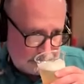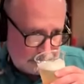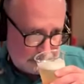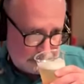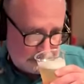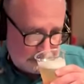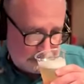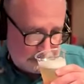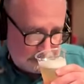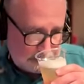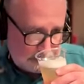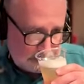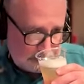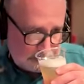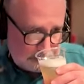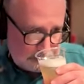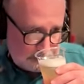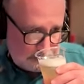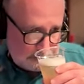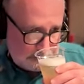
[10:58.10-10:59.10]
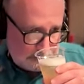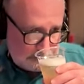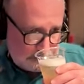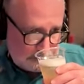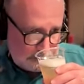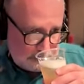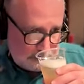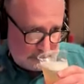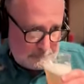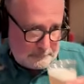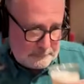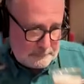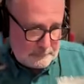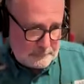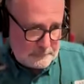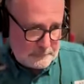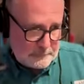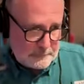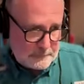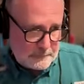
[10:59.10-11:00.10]

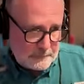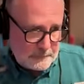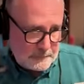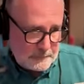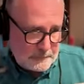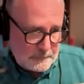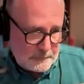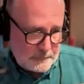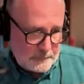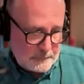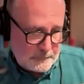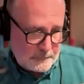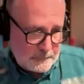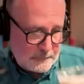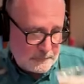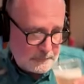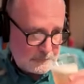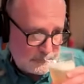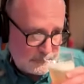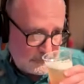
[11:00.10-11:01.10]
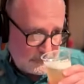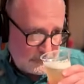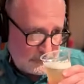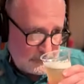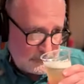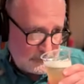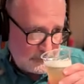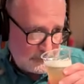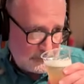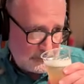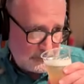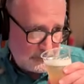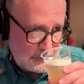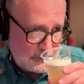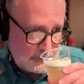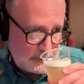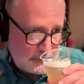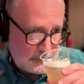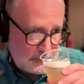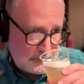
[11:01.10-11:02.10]

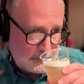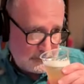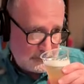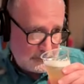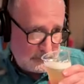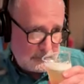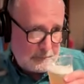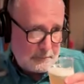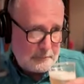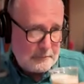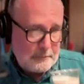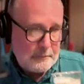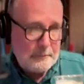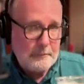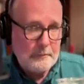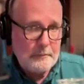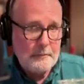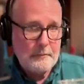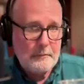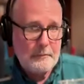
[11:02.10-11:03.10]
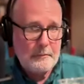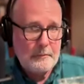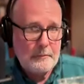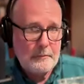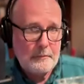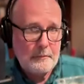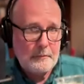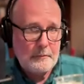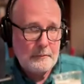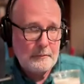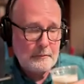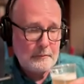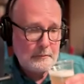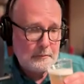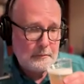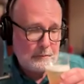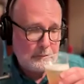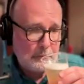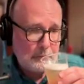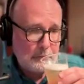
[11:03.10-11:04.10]

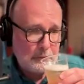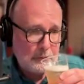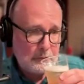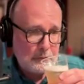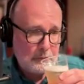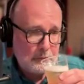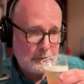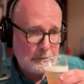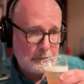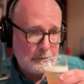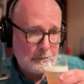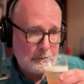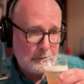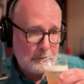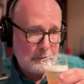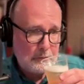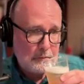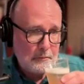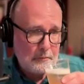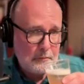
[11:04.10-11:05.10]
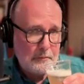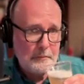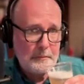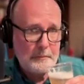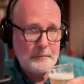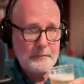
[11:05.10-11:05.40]
[no speech]